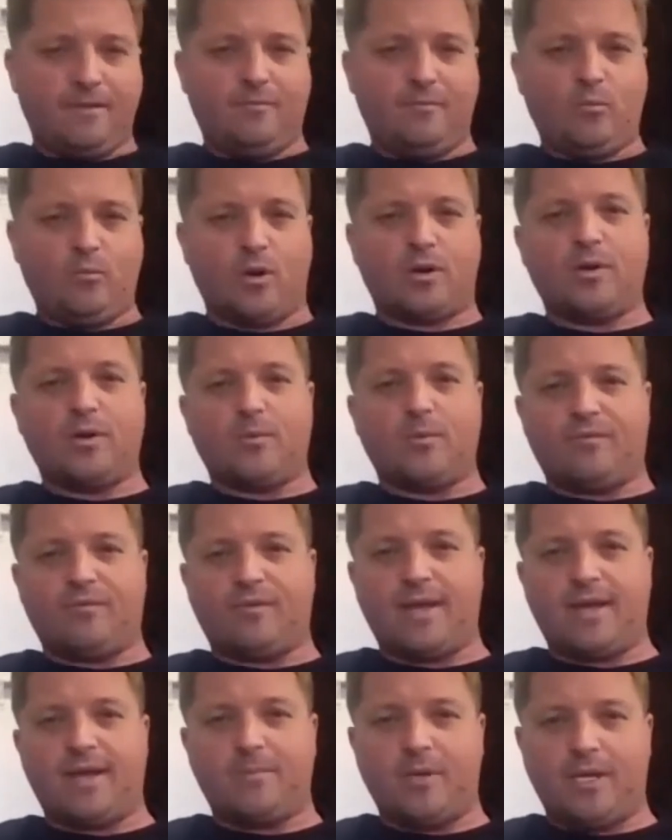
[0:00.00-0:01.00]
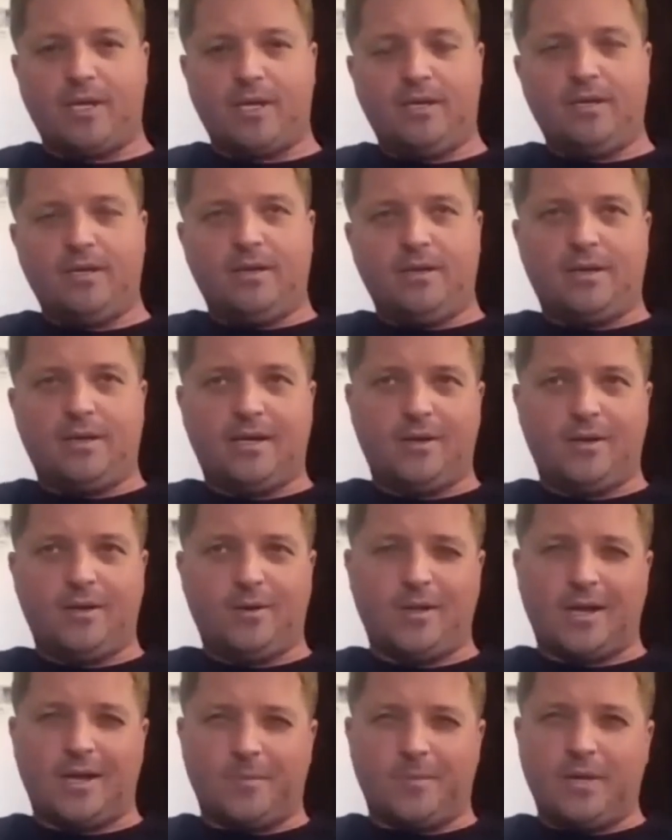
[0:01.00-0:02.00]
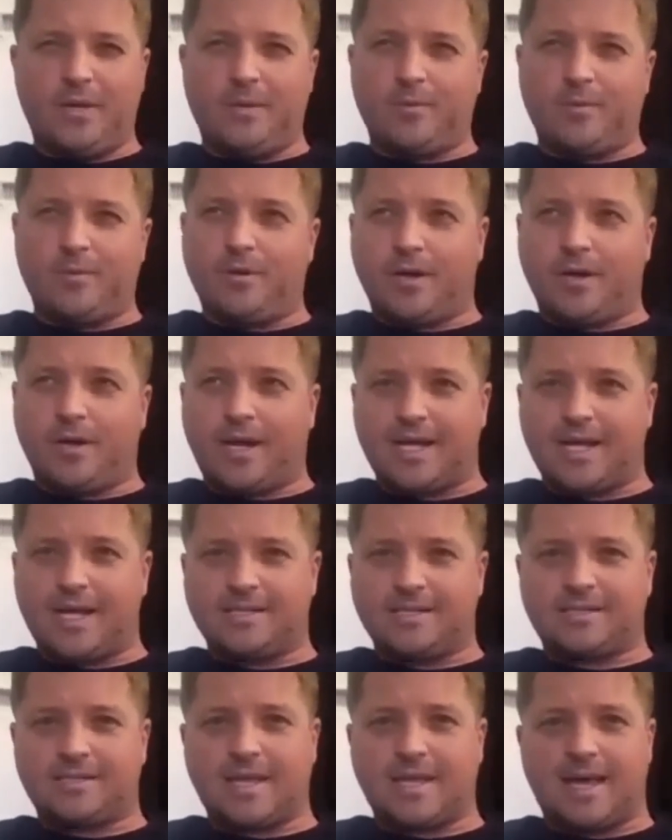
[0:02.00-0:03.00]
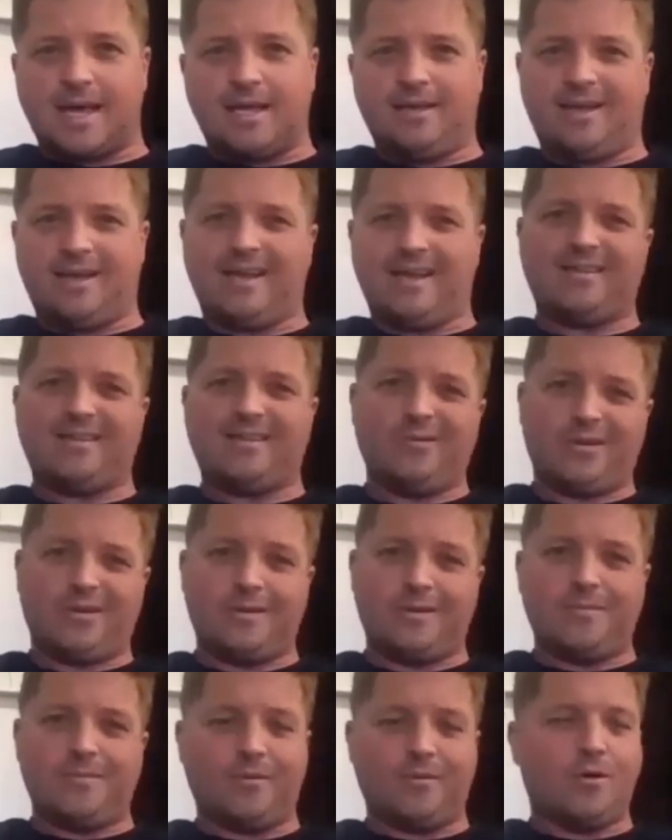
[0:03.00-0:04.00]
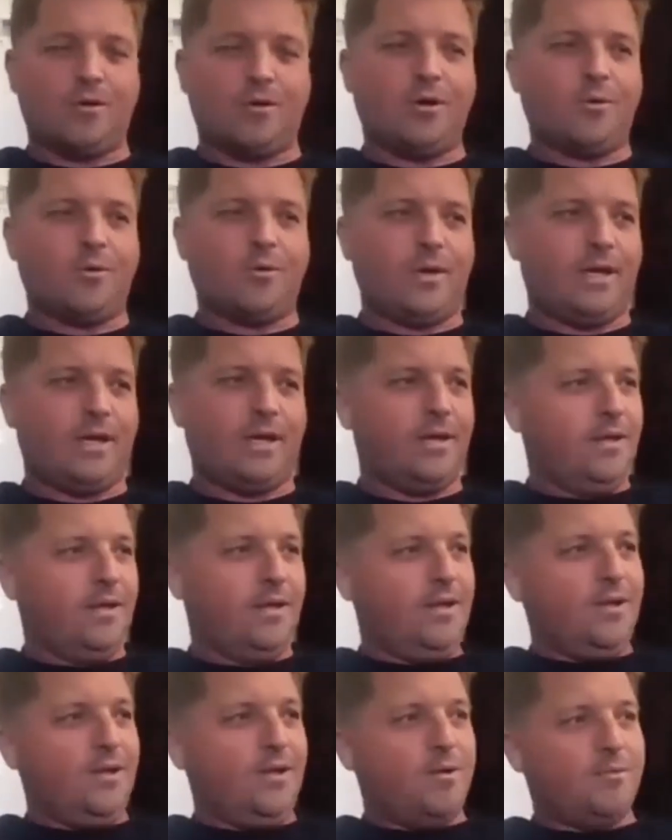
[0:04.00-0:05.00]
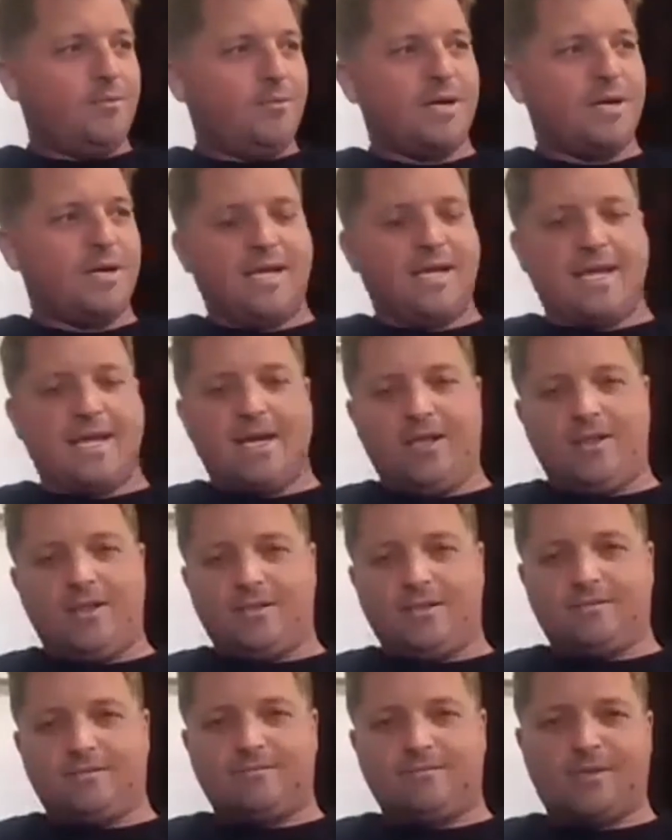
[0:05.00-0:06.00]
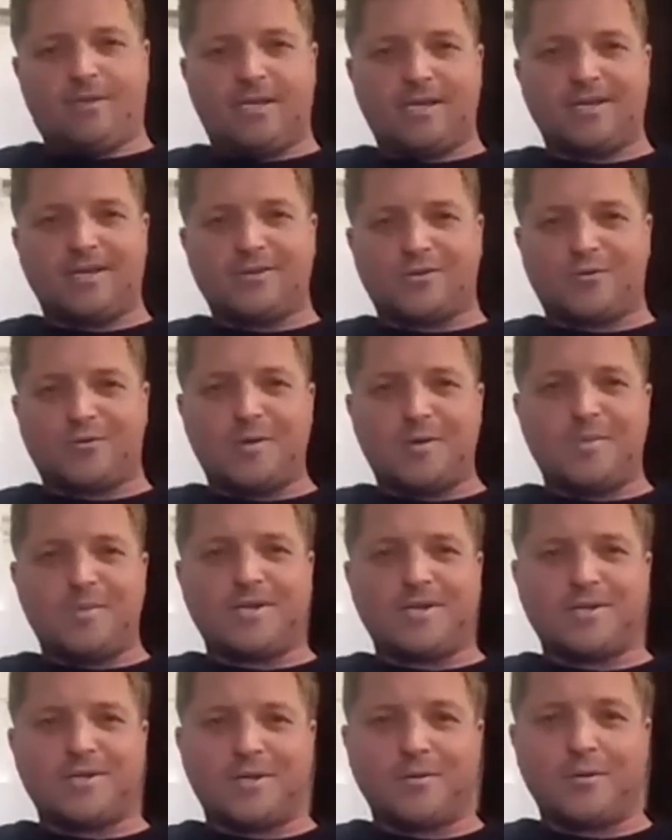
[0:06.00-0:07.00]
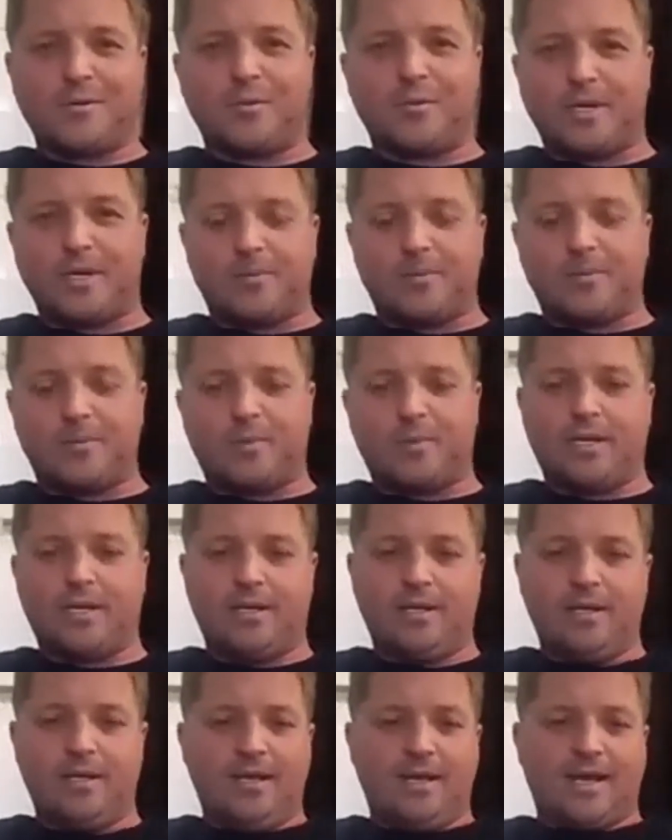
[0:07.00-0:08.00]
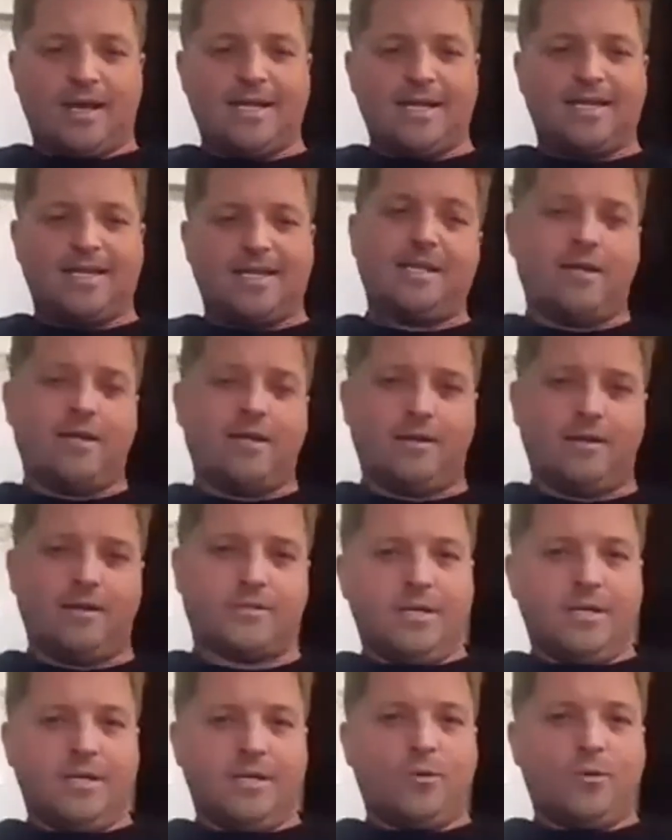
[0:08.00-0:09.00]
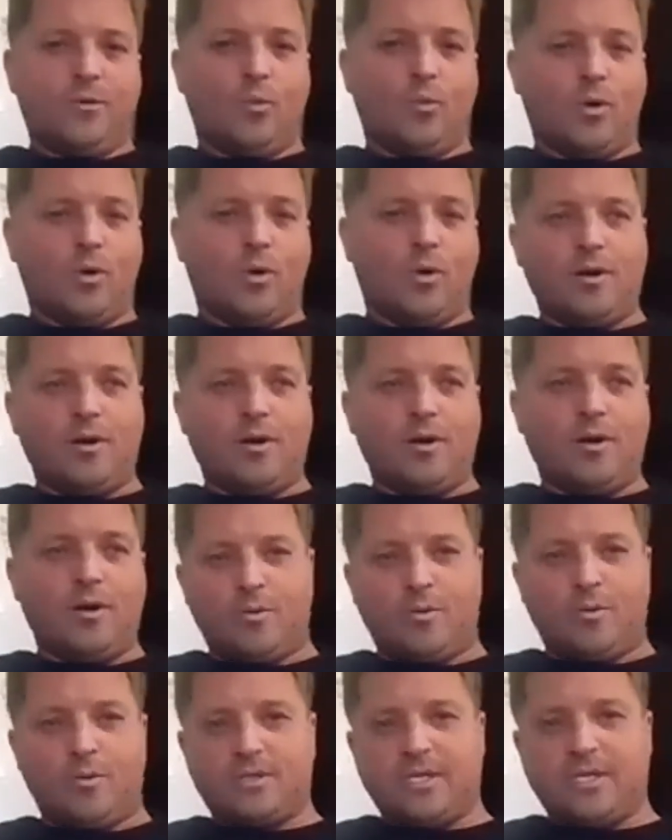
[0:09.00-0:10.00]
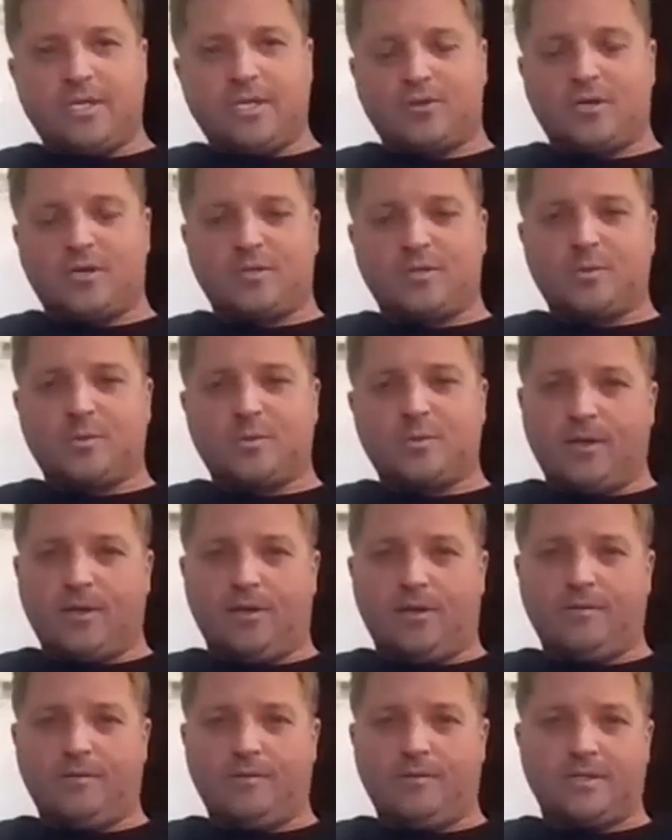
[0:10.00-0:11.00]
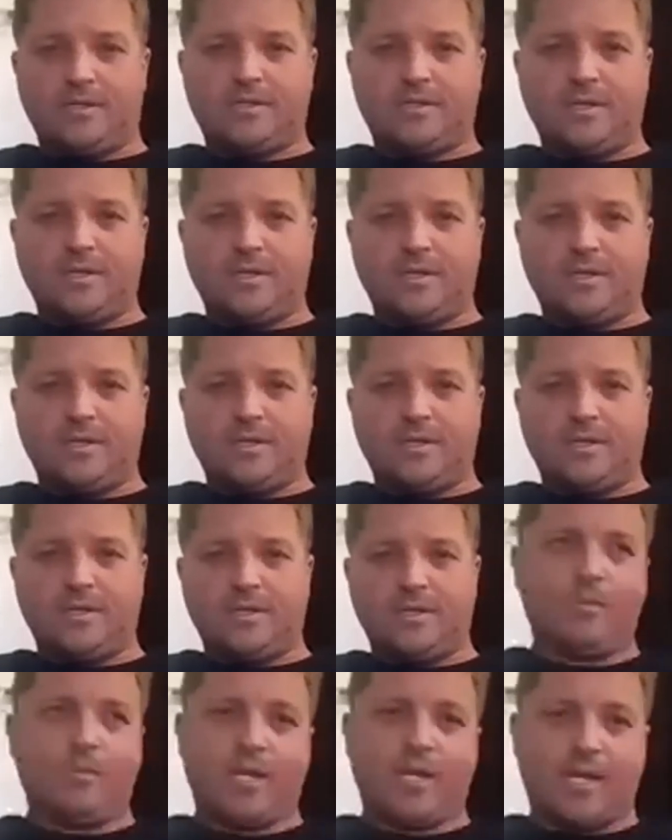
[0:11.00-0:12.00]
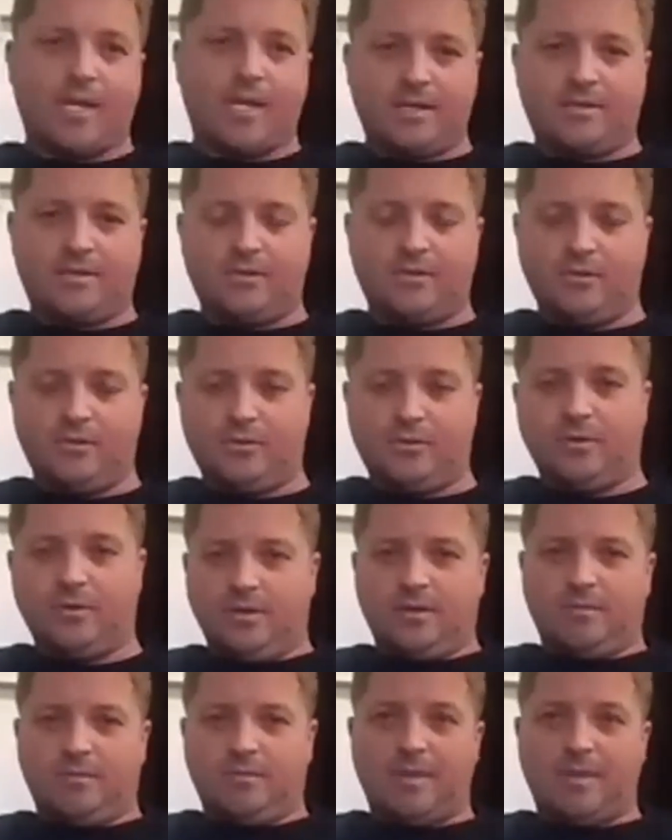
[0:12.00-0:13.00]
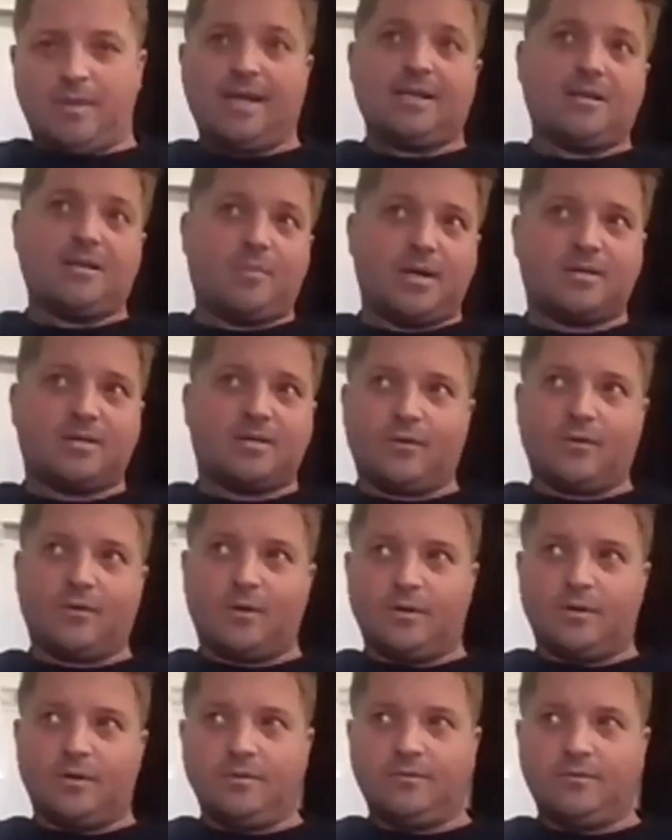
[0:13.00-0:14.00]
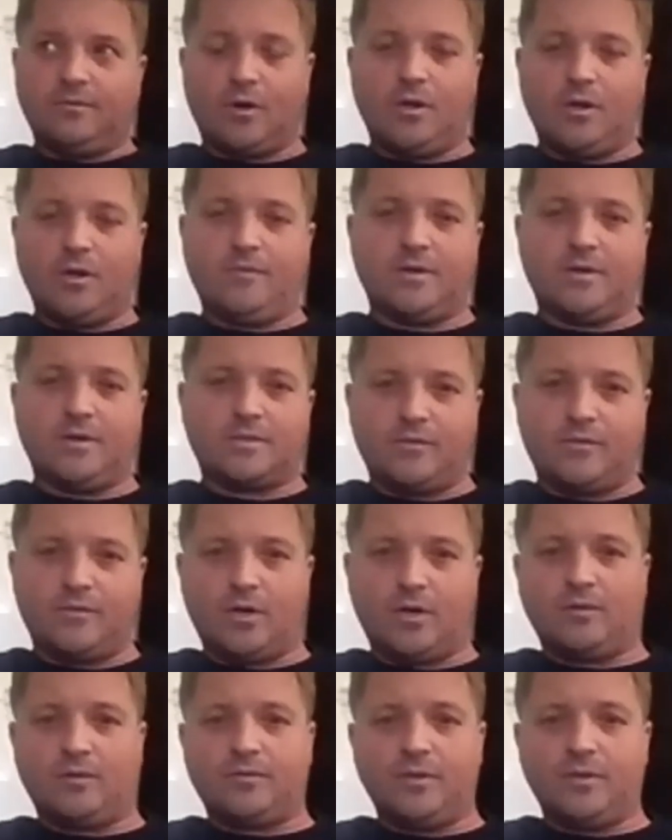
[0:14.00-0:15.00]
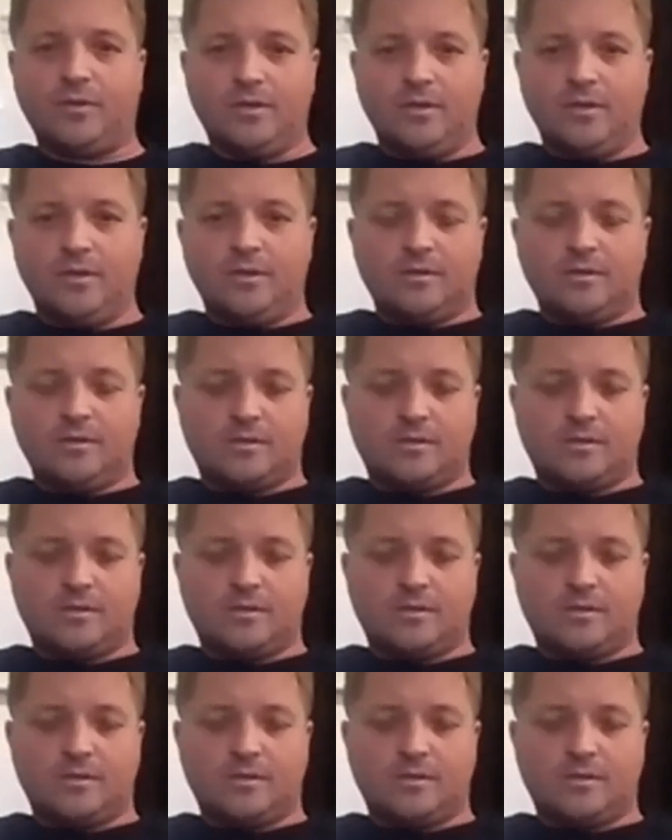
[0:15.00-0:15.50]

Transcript: working with family. I know a lot of people are against that. And yeah, don't get me wrong. We might yell and kick and scream at each other a little bit, but at the end of the day, there's 100% trust between all of us. And we do anything we can to make it the best for all of us involved.